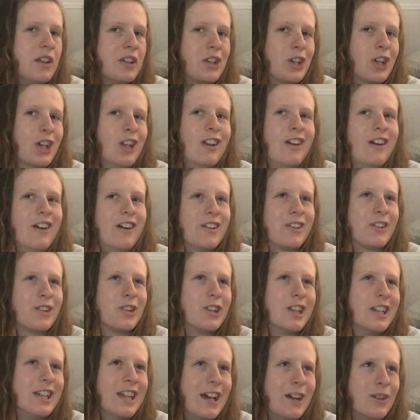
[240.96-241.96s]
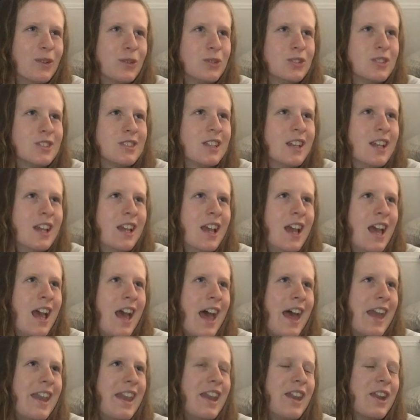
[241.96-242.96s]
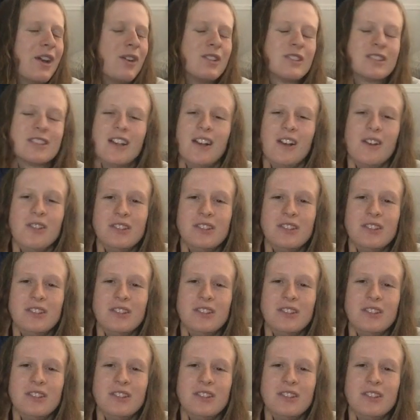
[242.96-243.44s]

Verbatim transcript: Clark got announced, and then I was like,